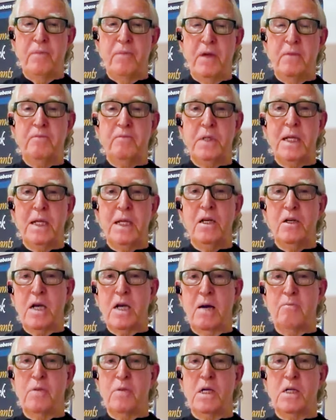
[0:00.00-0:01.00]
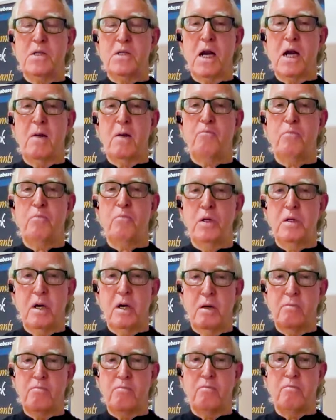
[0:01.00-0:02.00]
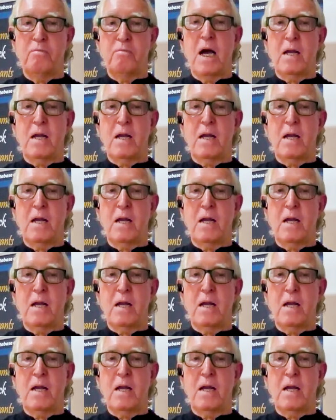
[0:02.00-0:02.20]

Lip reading: 15 companies that I put on